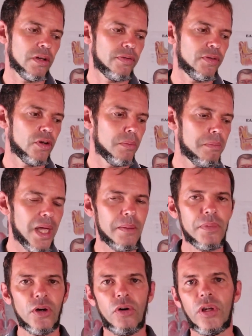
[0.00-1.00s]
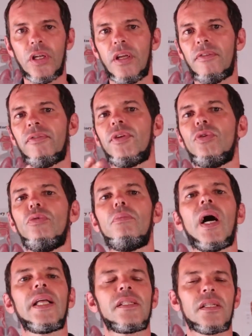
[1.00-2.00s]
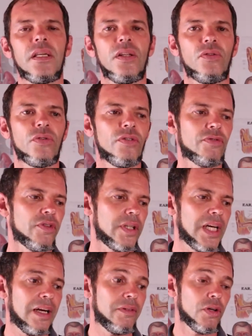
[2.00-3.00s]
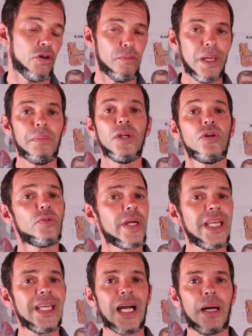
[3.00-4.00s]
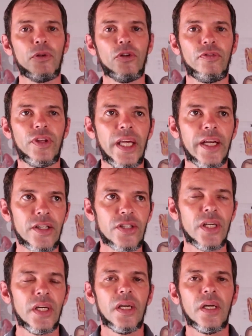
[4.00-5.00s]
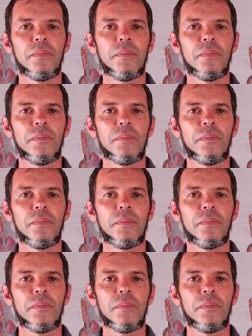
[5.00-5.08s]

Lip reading: if you are maybe only a few months into the freediving, or maybe you're already a couple of years,